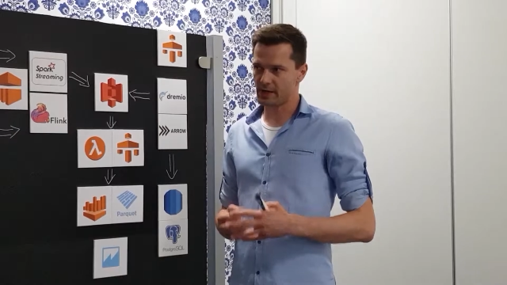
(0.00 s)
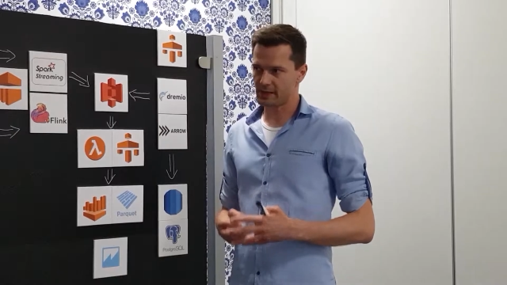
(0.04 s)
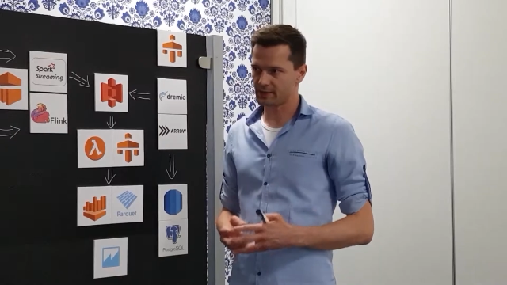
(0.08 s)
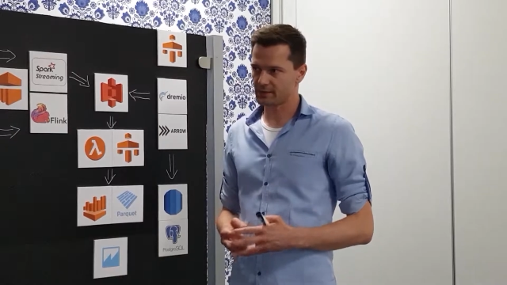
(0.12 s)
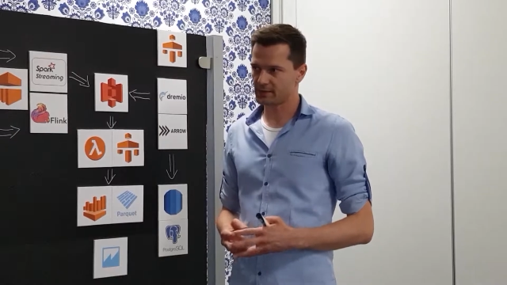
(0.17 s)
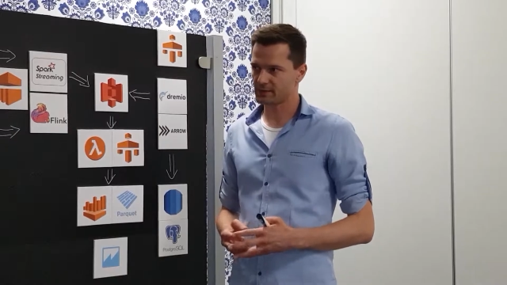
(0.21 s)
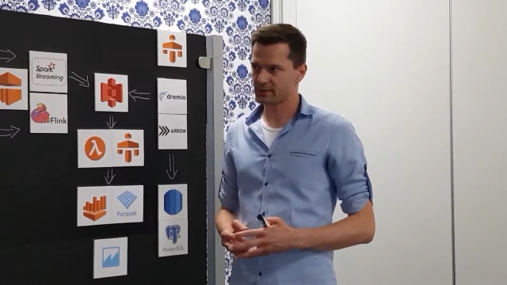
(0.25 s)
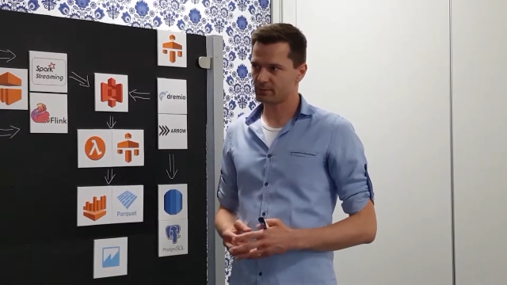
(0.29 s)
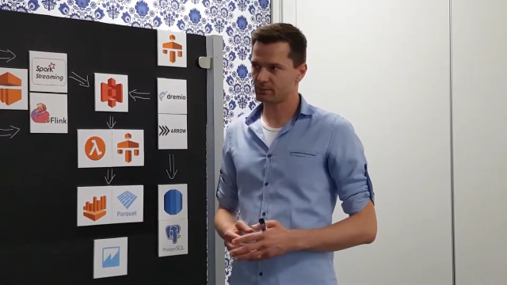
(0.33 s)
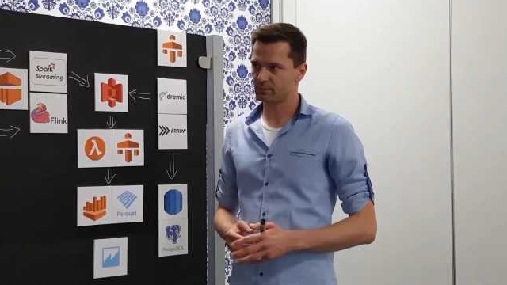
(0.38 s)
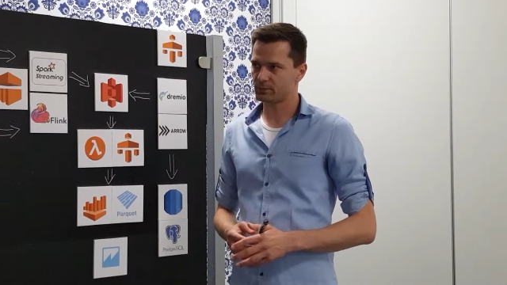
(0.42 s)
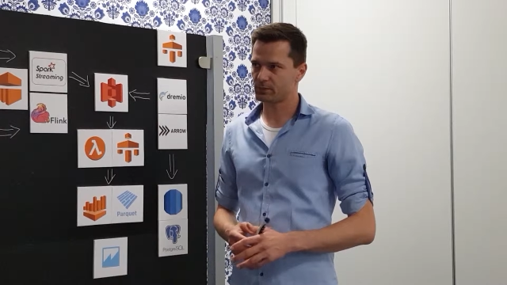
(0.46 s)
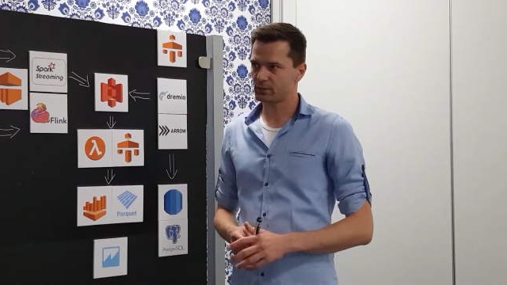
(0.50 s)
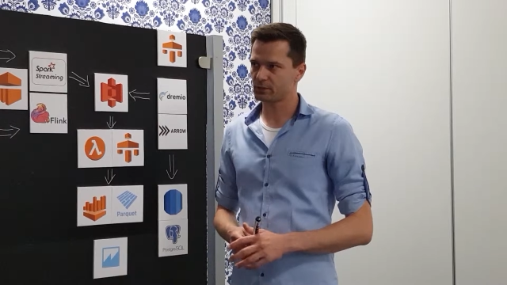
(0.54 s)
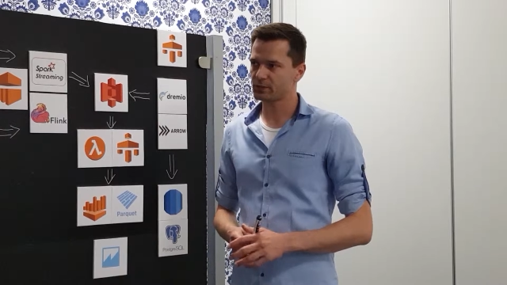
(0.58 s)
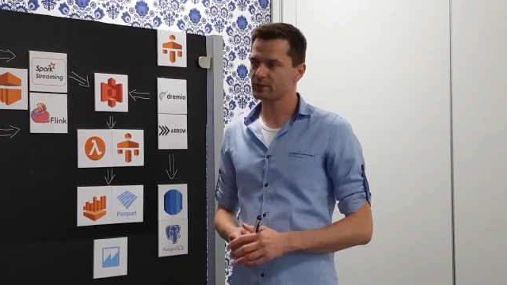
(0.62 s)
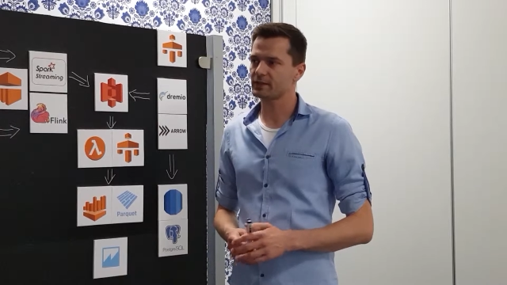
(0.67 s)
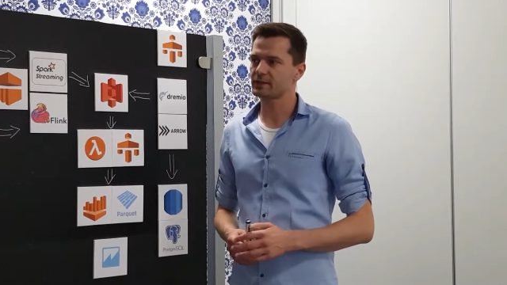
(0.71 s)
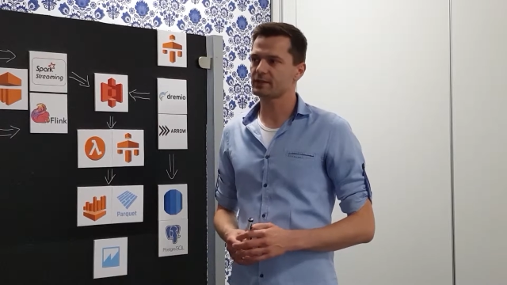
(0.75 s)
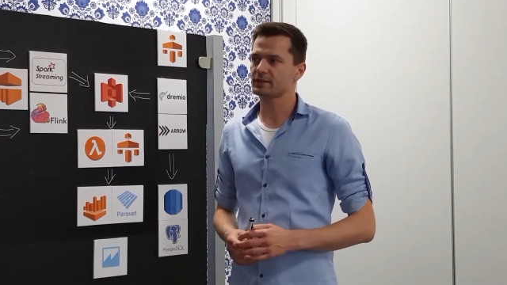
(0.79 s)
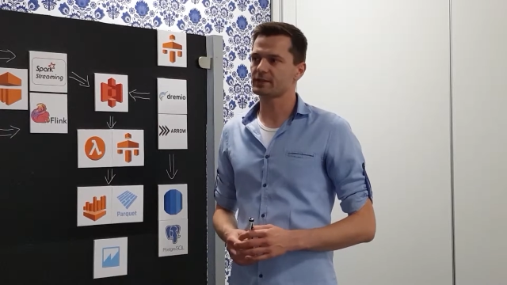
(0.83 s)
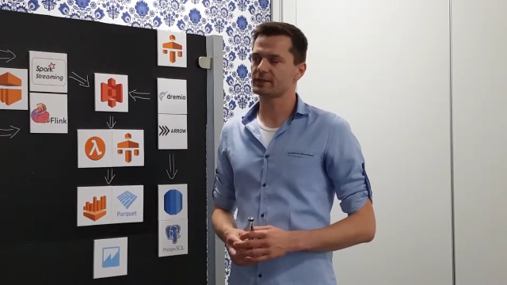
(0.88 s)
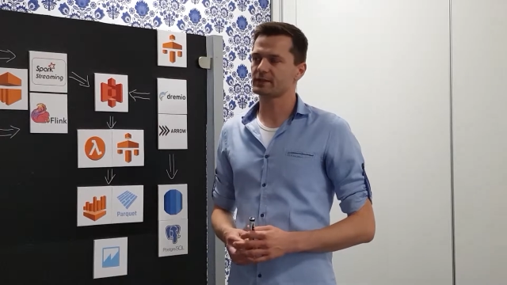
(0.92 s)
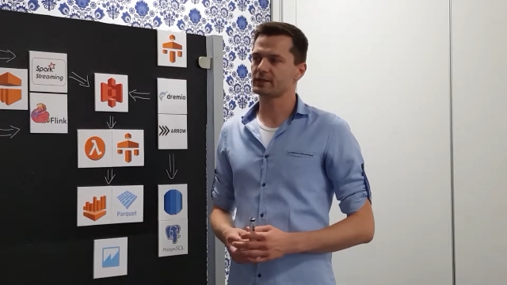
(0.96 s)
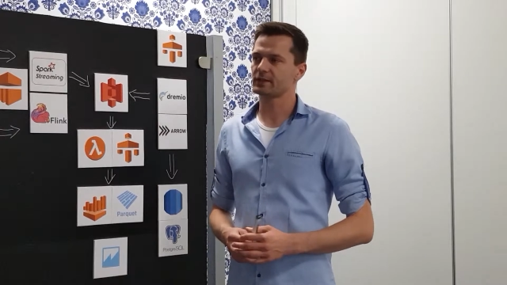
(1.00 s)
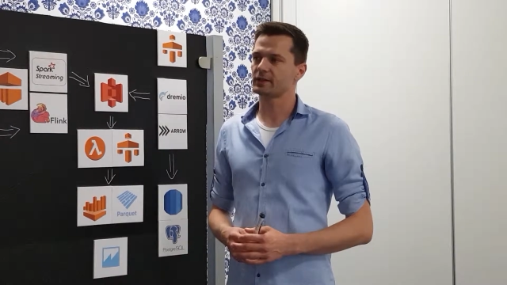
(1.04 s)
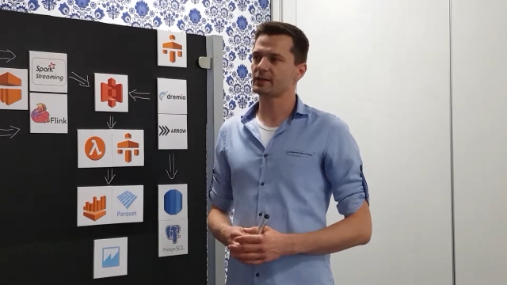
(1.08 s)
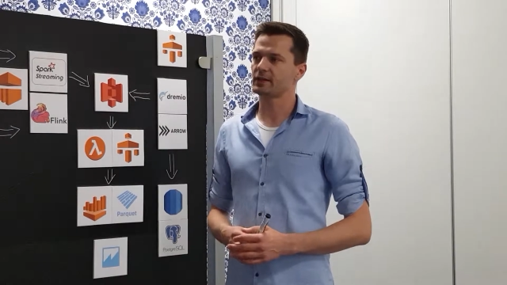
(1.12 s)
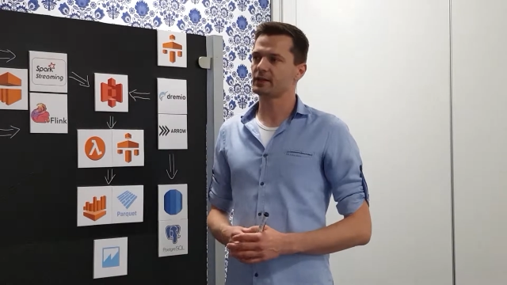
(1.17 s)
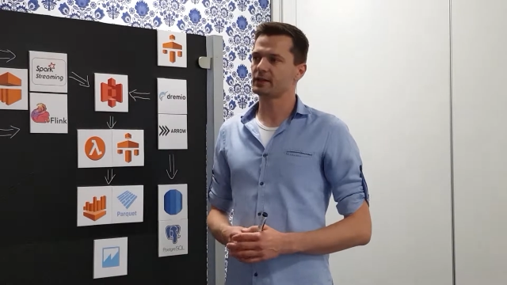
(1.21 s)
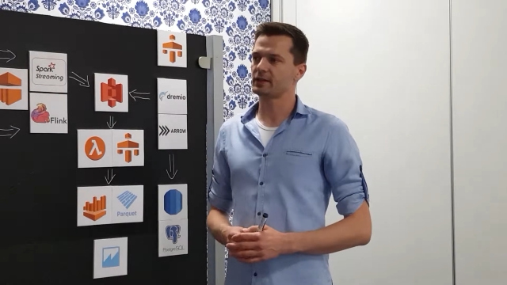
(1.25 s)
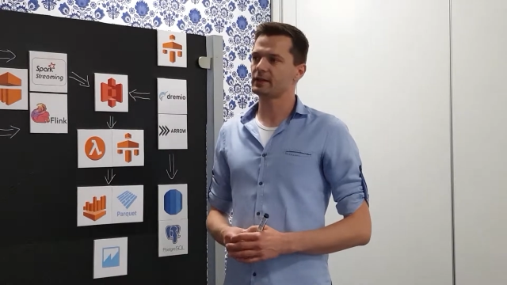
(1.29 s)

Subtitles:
trades processed